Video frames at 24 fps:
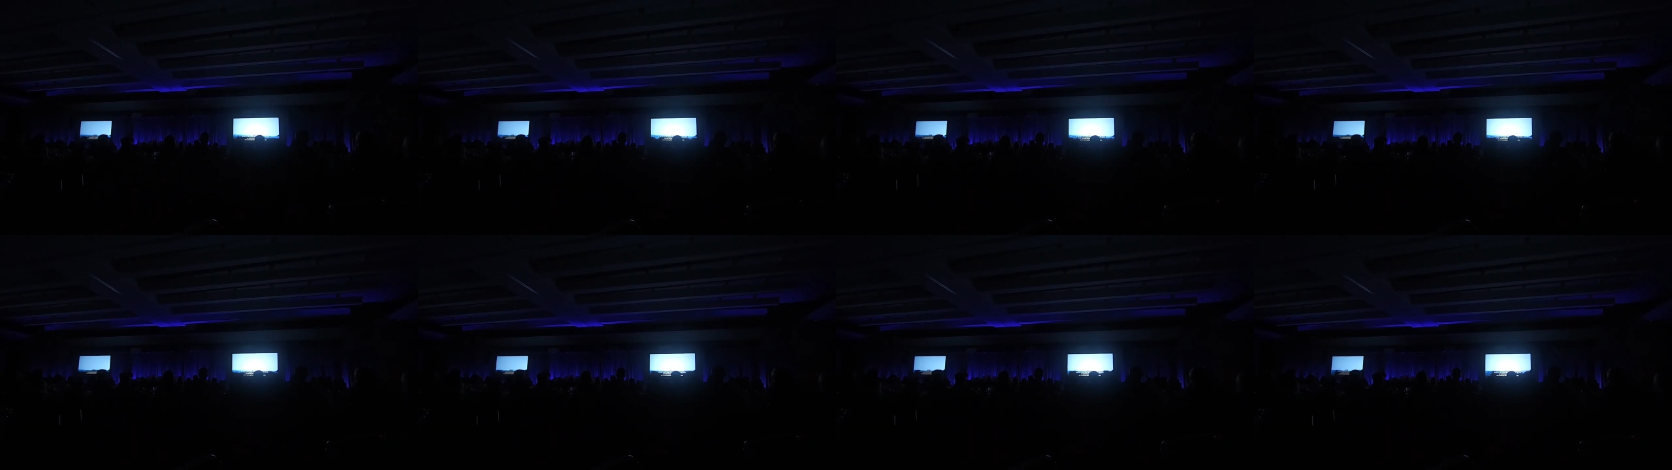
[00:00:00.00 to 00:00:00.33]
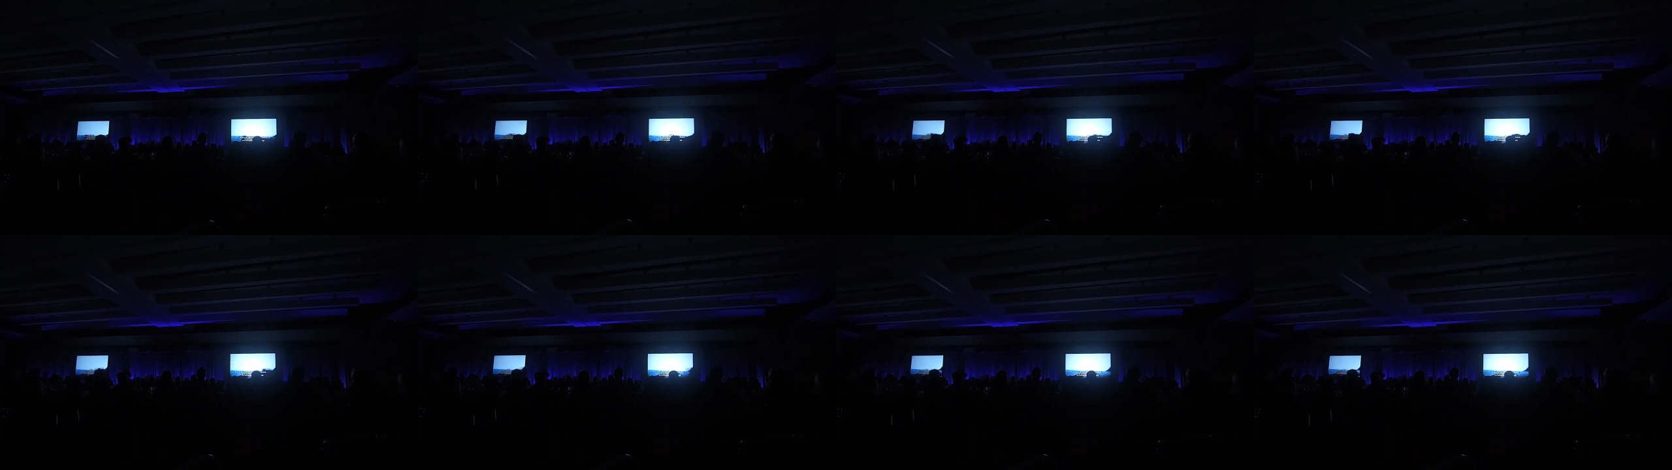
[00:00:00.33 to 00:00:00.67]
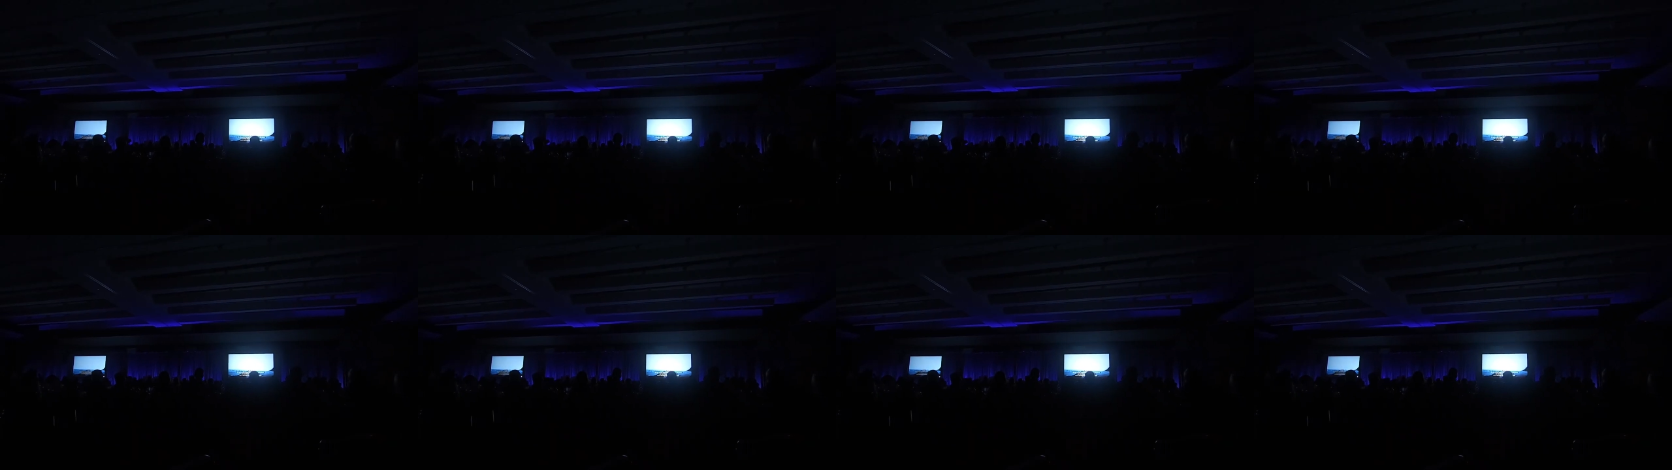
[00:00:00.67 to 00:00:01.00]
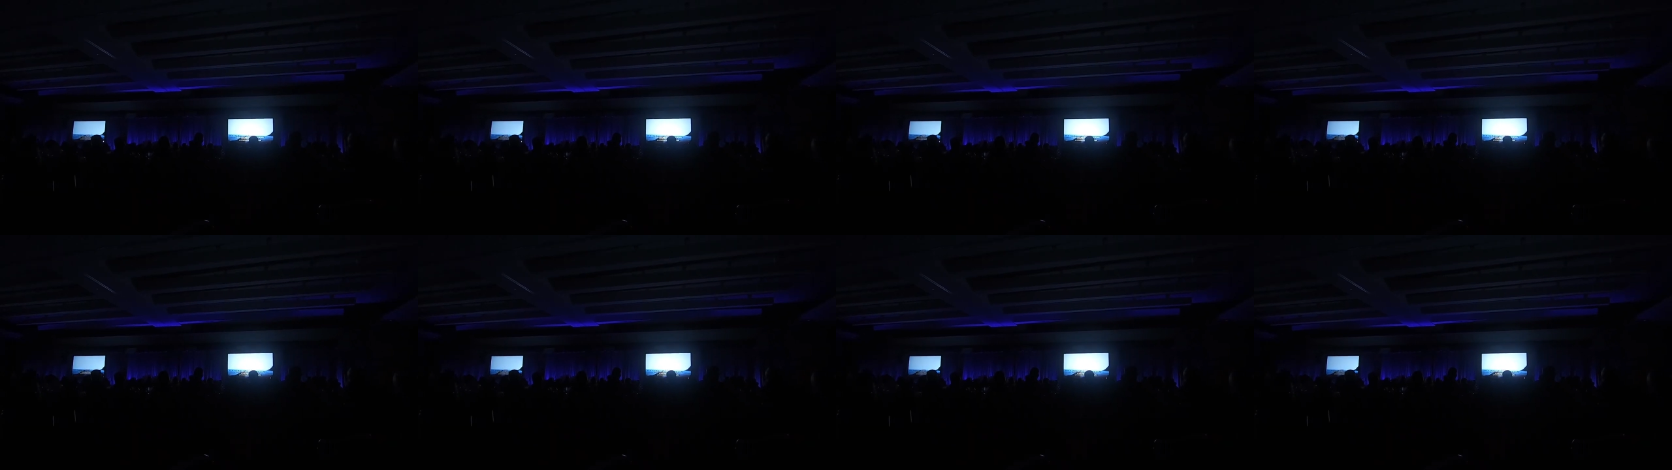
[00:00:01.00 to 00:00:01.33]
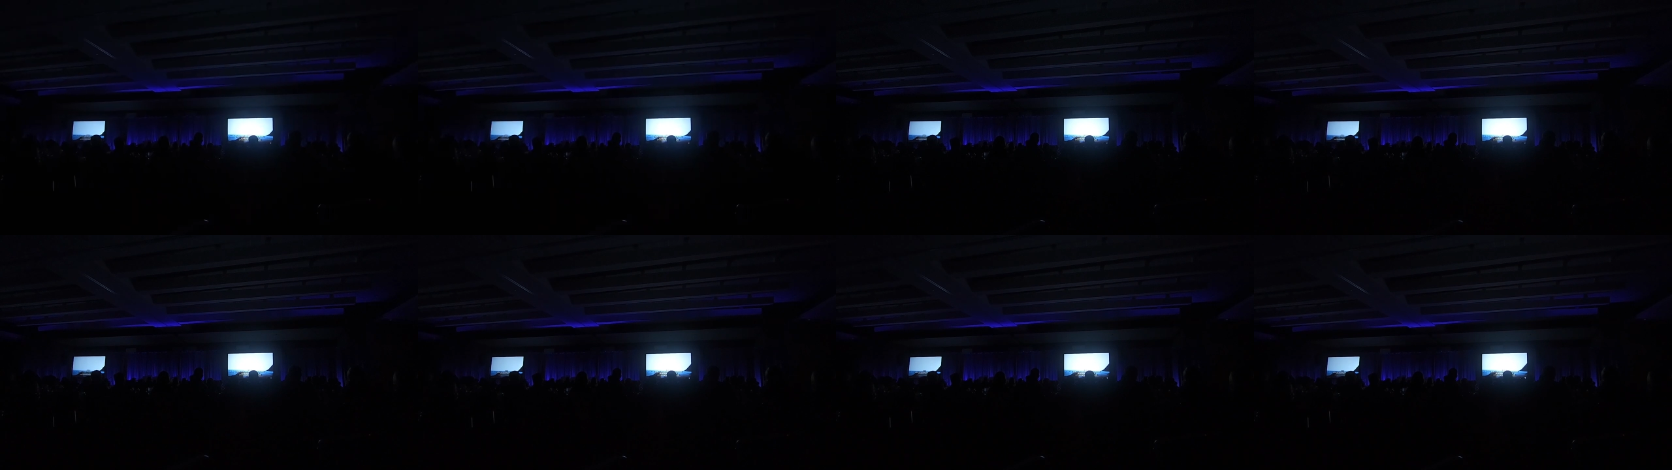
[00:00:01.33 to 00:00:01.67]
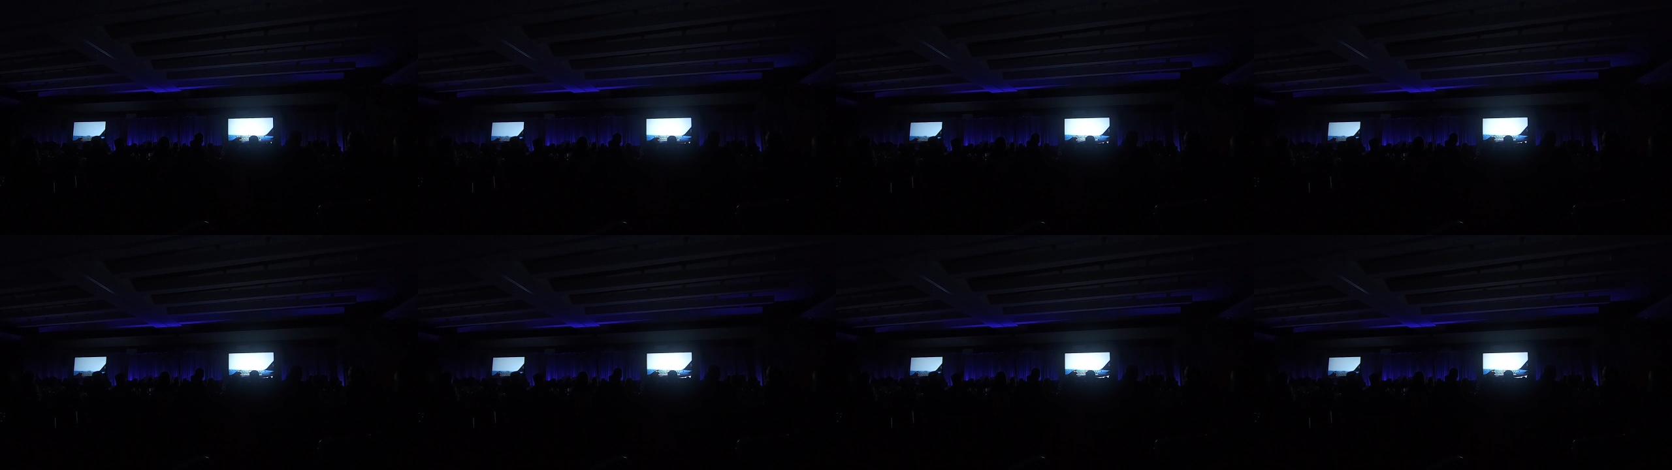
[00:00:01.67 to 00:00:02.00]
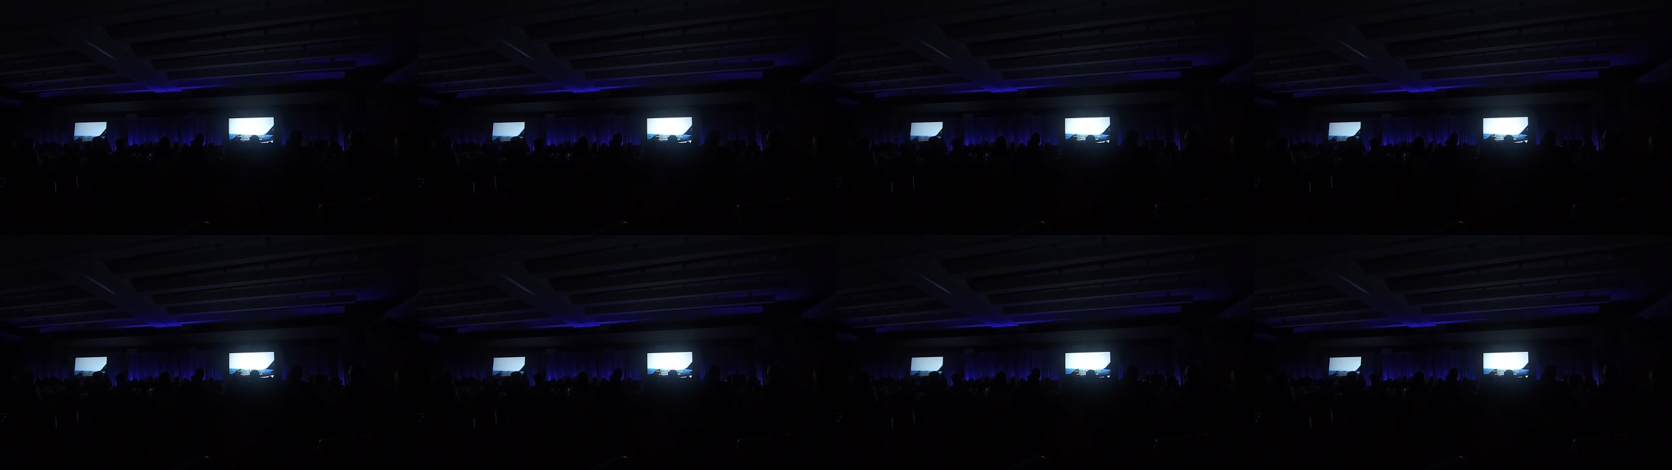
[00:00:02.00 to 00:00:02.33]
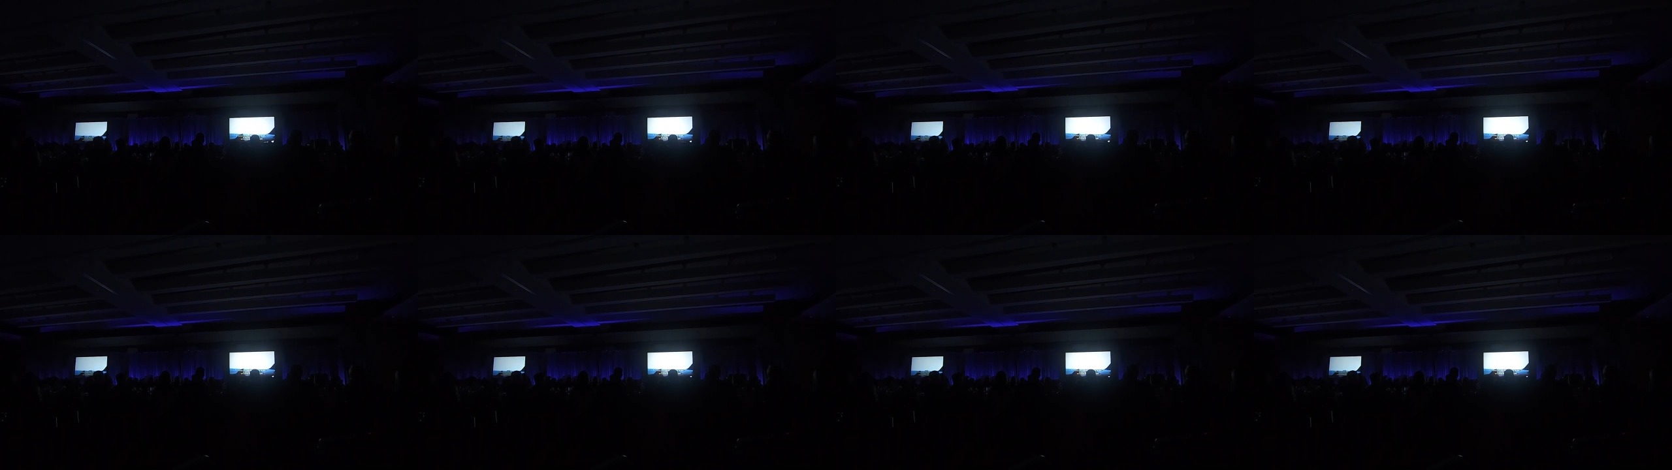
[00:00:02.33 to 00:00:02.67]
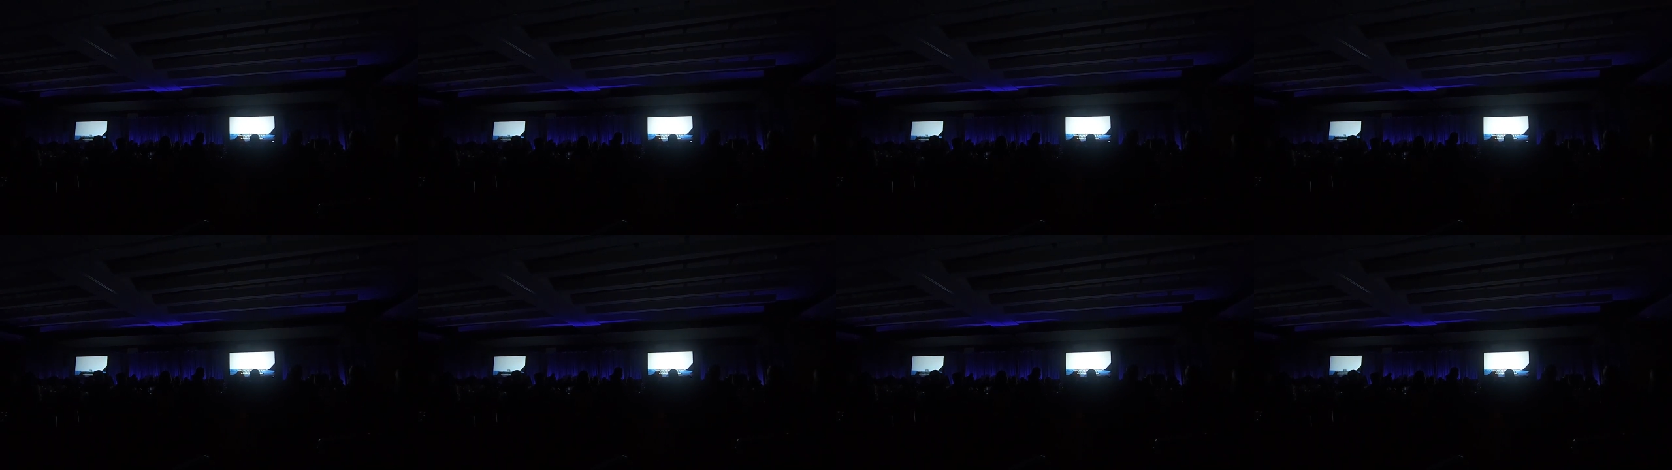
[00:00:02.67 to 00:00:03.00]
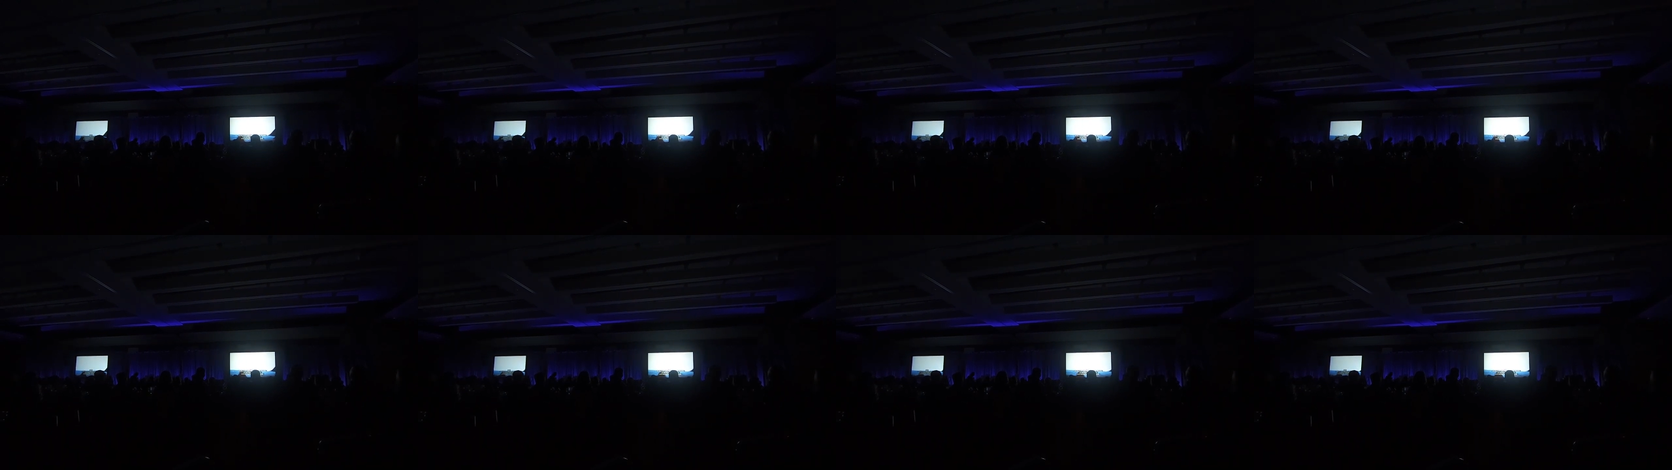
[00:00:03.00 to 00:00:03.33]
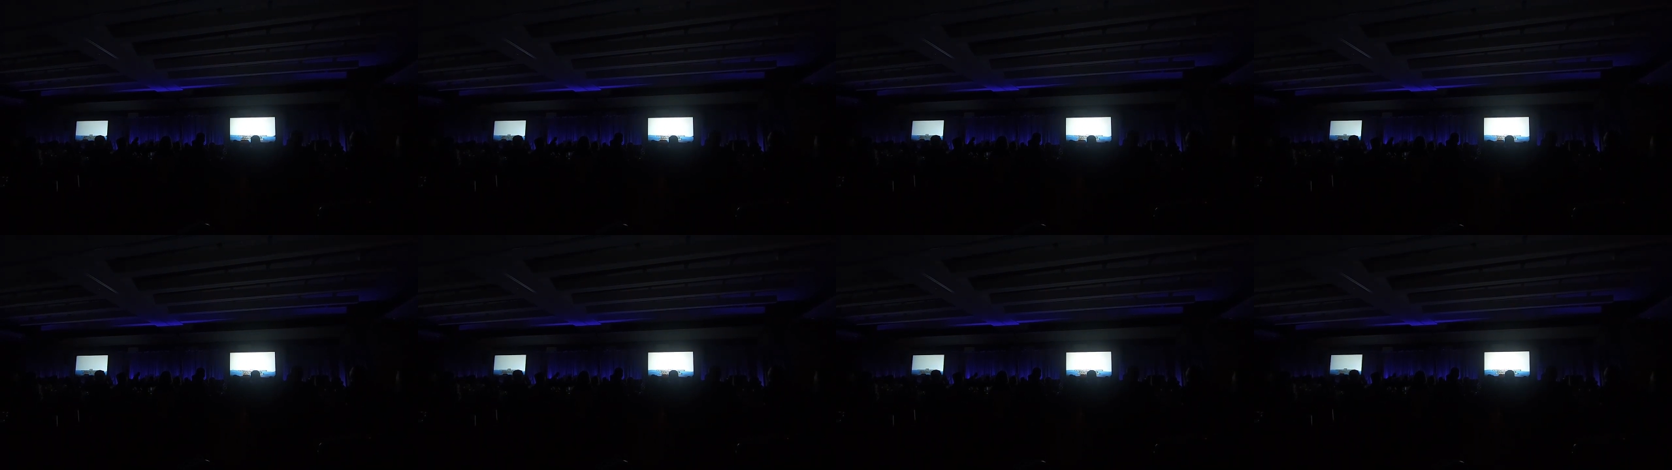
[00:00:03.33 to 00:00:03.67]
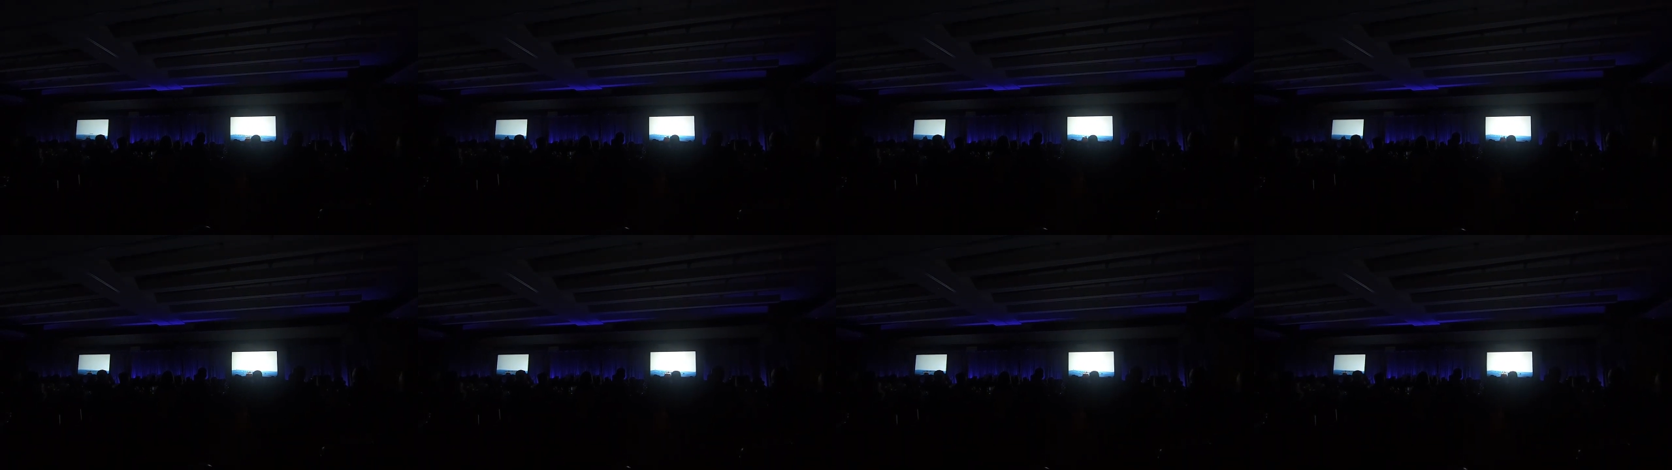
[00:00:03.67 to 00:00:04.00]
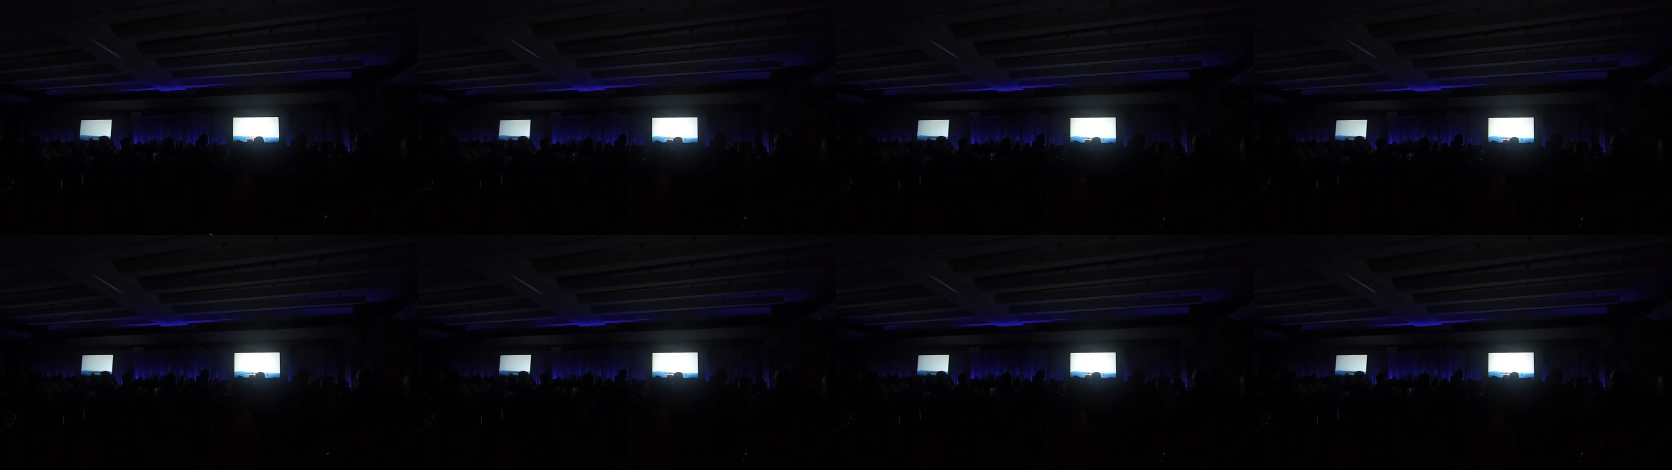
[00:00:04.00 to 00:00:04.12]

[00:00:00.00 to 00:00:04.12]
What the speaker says: (no speaker visible)